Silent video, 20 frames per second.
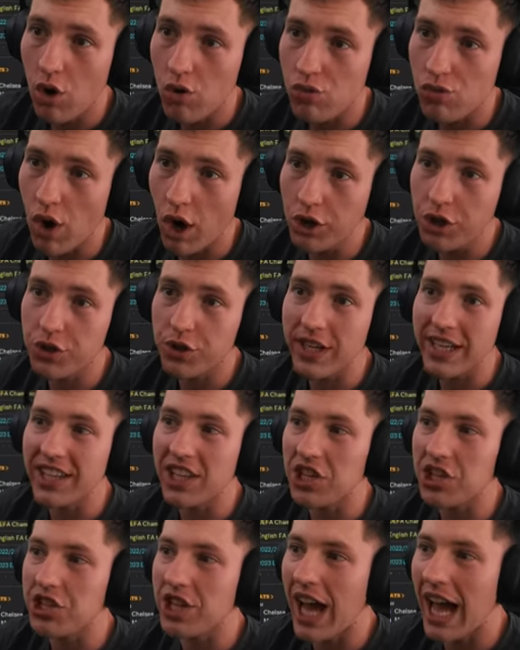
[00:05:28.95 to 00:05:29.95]

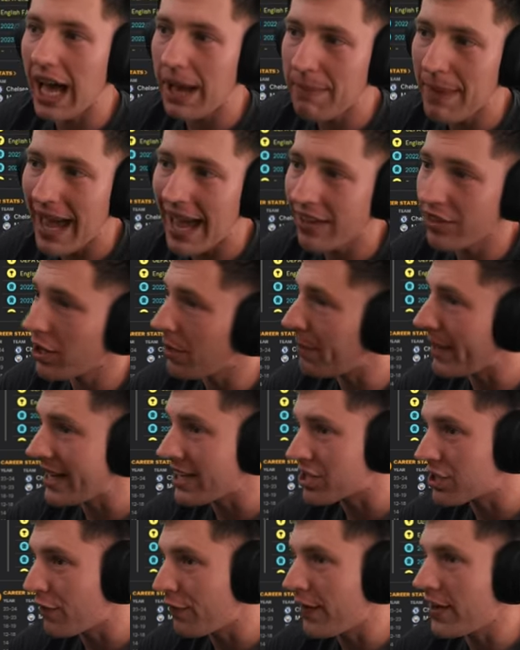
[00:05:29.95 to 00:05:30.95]
Rodri, the star man, the
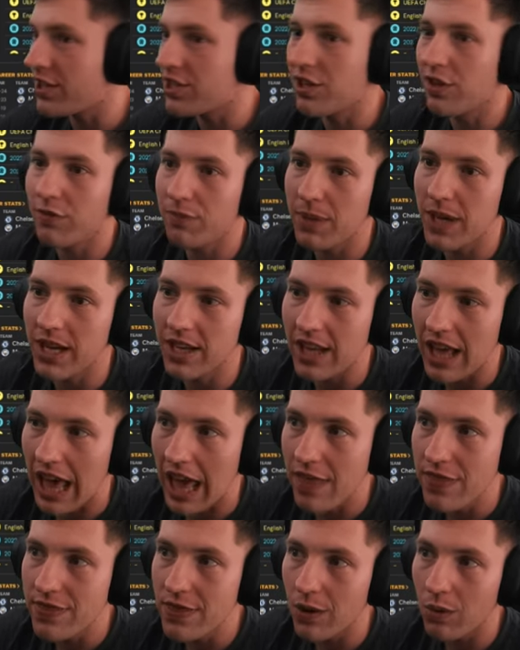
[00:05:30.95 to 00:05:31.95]
best defensive mid
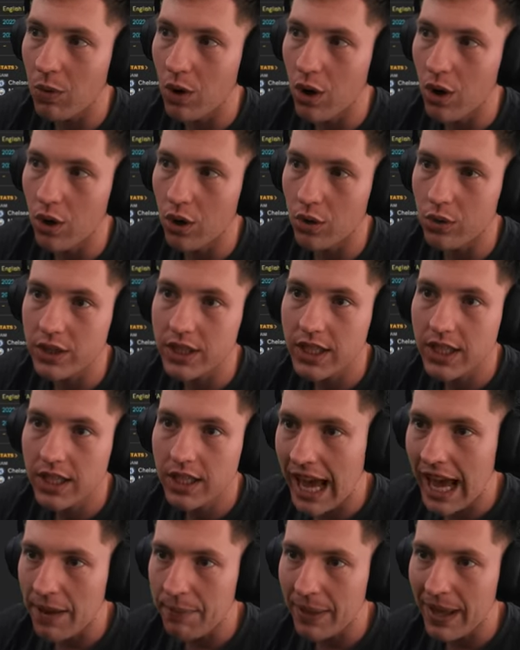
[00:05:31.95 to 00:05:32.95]
in the world.
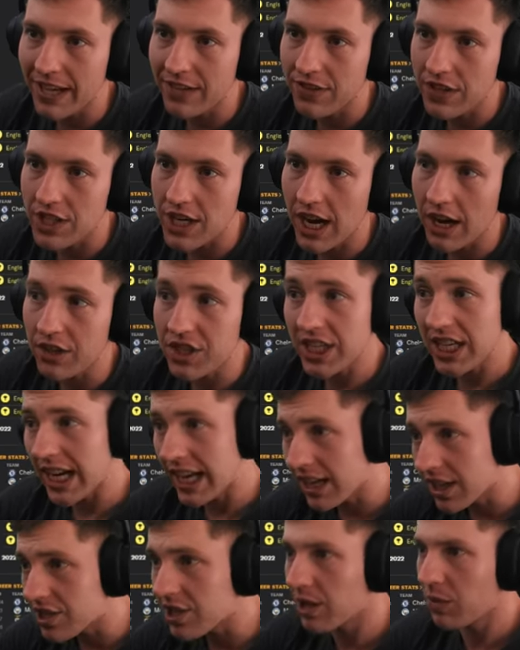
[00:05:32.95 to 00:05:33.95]
Now plays for
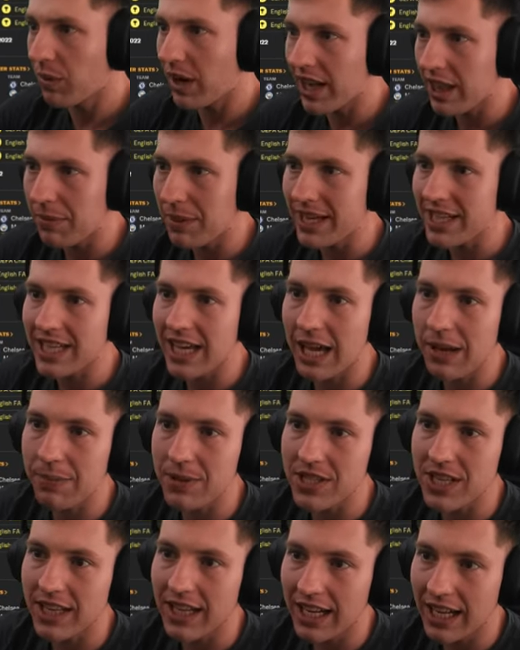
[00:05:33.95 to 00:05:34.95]
Chelsea. Edison, one of the best
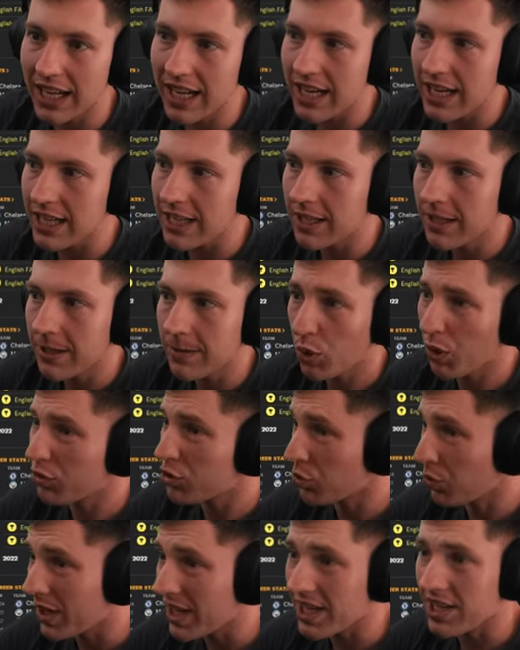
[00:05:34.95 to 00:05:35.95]
keepers in the league.
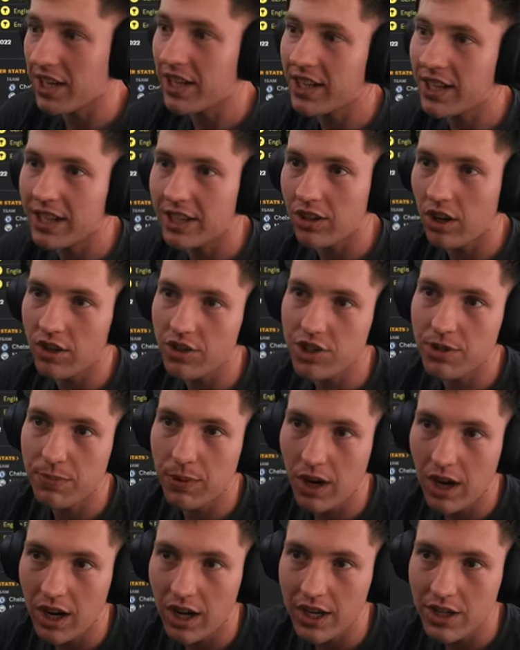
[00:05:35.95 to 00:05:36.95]
With 20 kicking, not
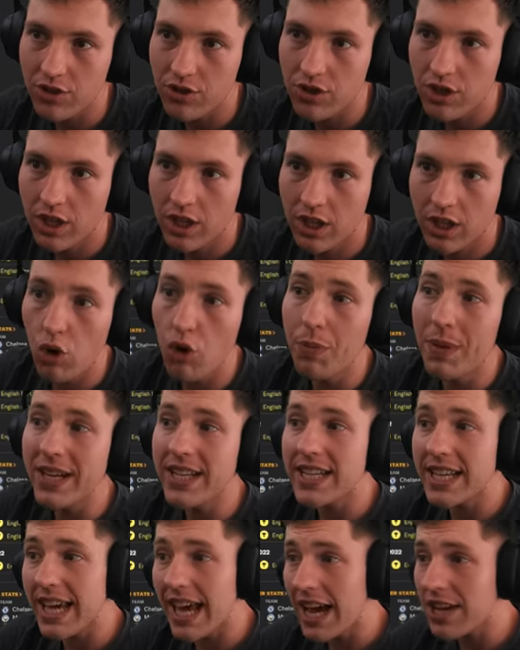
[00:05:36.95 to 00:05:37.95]
surprised.
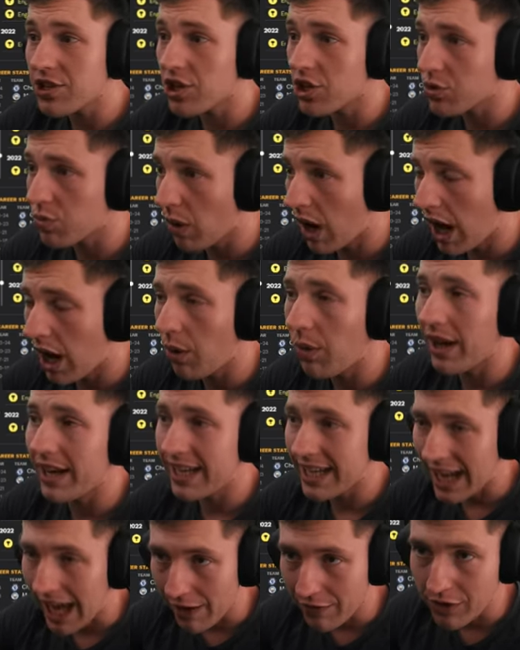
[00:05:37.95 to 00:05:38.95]
Ruben Diaz as well,
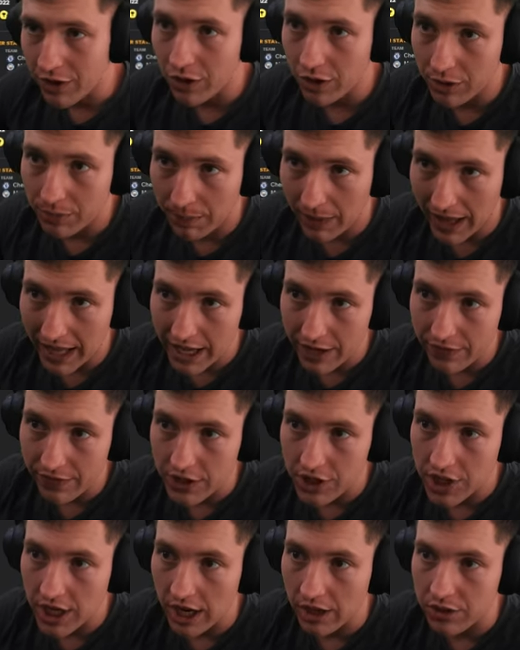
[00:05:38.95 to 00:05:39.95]
another good player
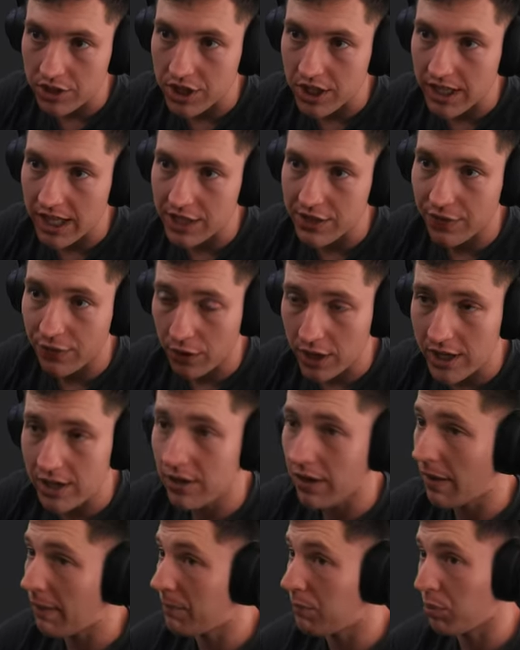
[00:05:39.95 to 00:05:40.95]
for Chelsea. That's
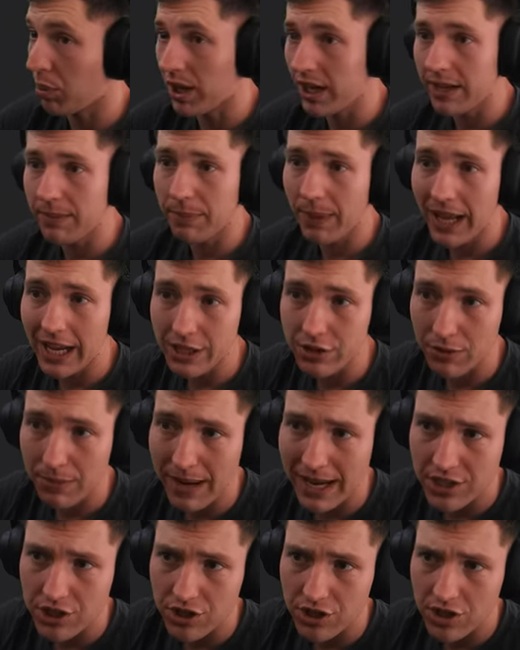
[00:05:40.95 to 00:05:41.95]
three brilliant players from
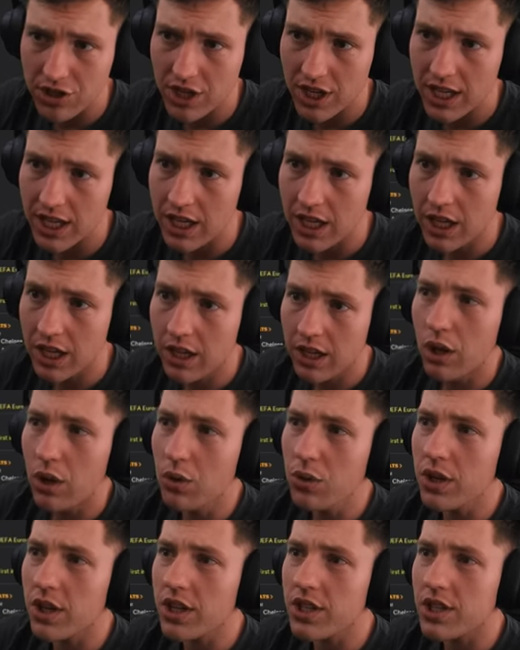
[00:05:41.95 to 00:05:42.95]
Manchester City.
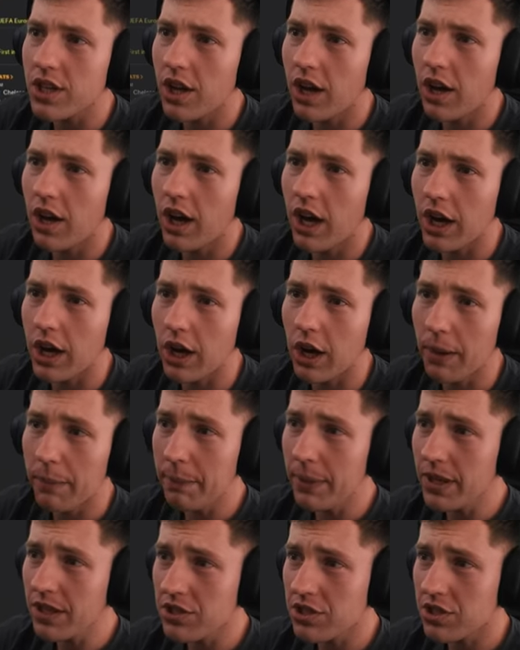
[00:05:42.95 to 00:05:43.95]
Lucas
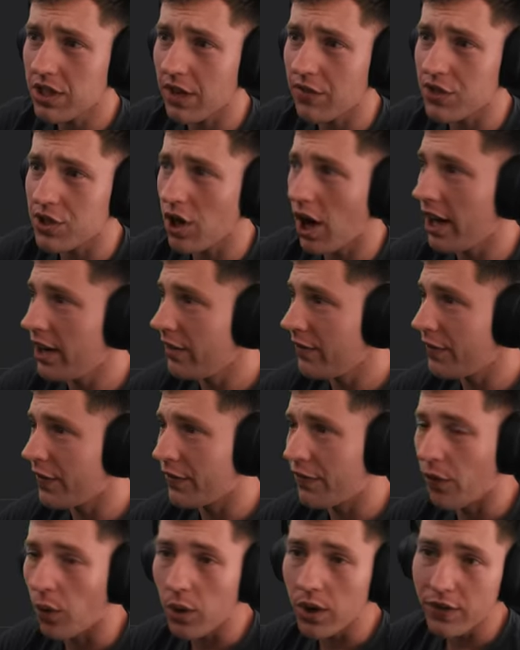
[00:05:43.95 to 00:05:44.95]
Ocampos, they've signed him
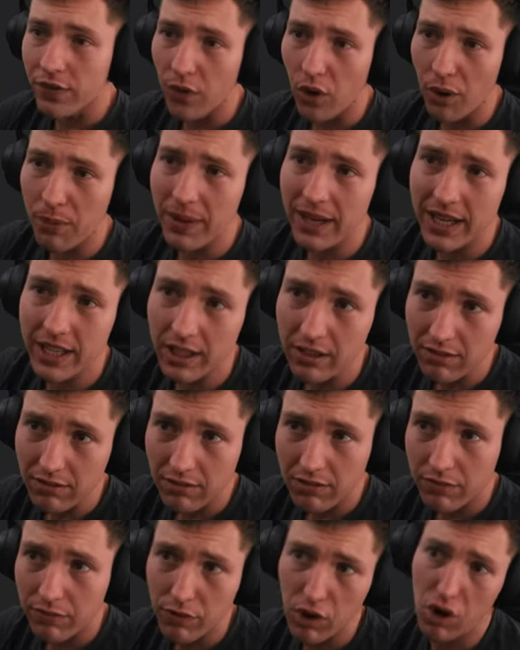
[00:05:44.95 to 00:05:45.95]
for 44 million.
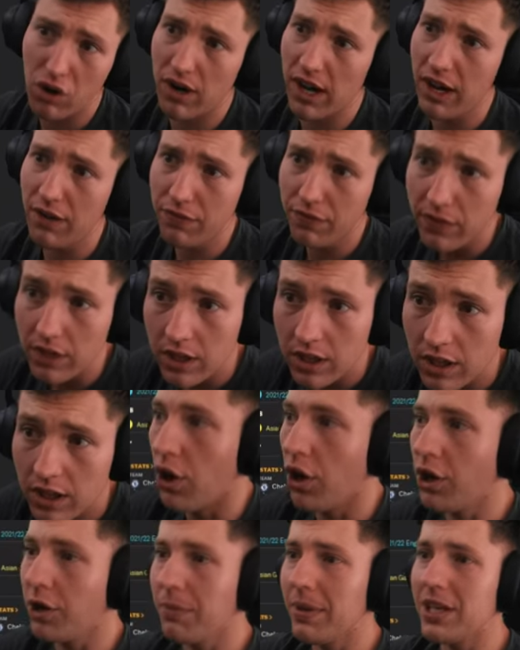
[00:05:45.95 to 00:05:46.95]
Fair enough.
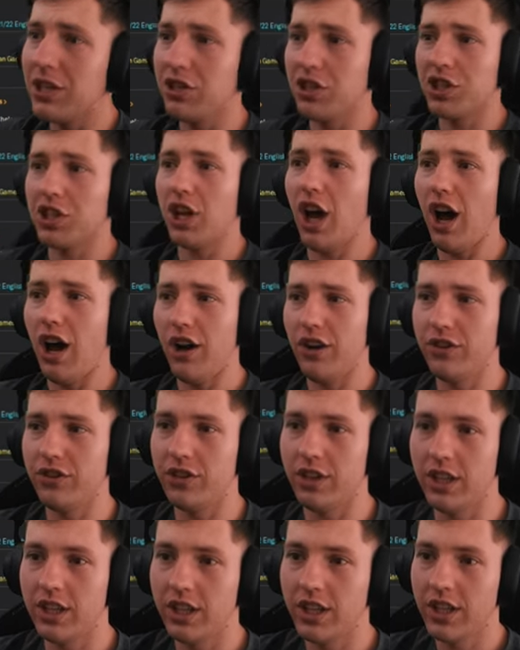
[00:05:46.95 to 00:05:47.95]
Heung-min
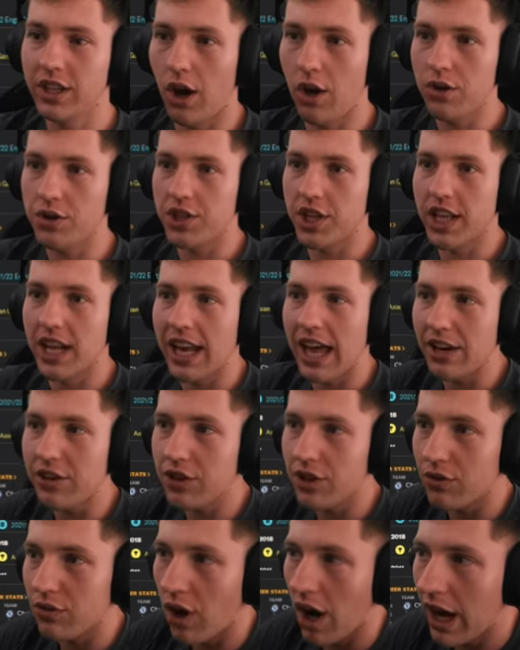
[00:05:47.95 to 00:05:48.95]
Son goes to the
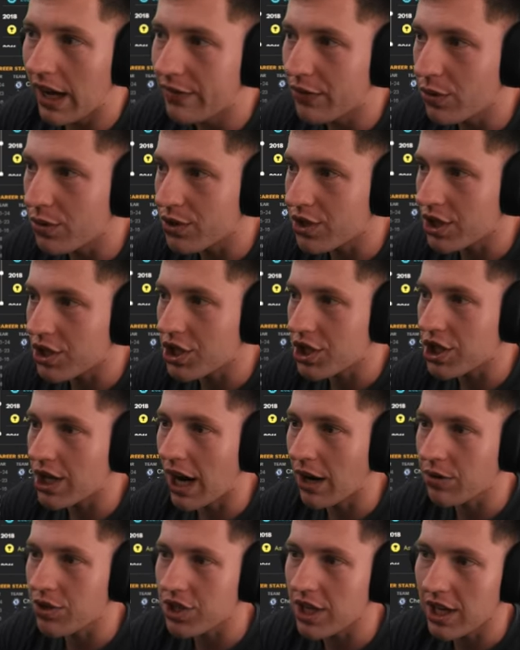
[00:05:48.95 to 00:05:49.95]
London rivals
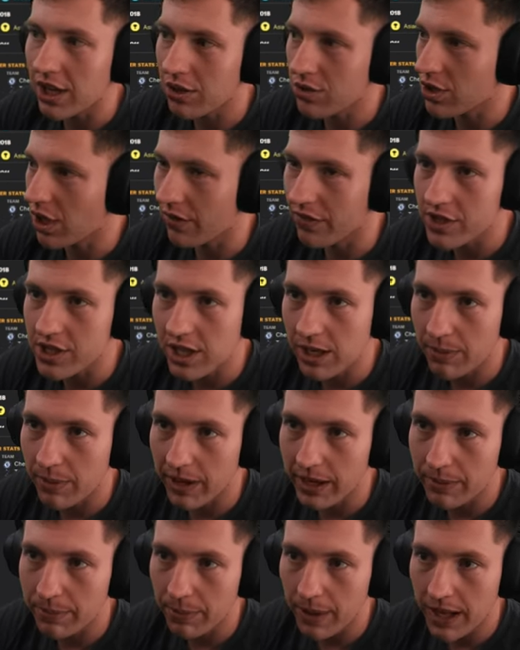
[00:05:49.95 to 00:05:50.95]
Chelsea, who's obviously a
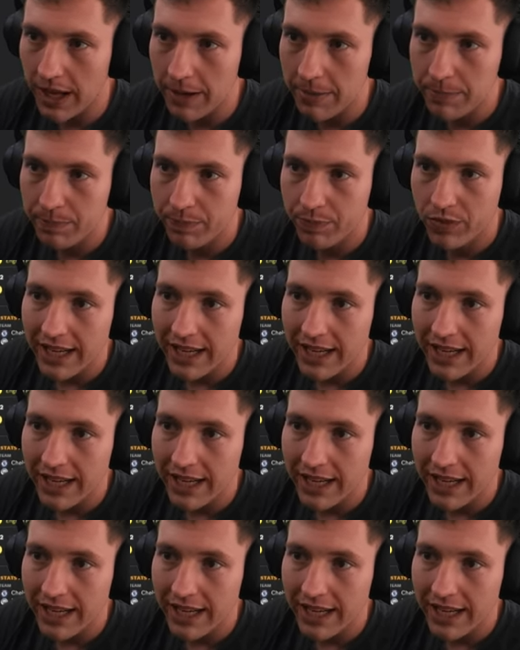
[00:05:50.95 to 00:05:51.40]
brilliant player.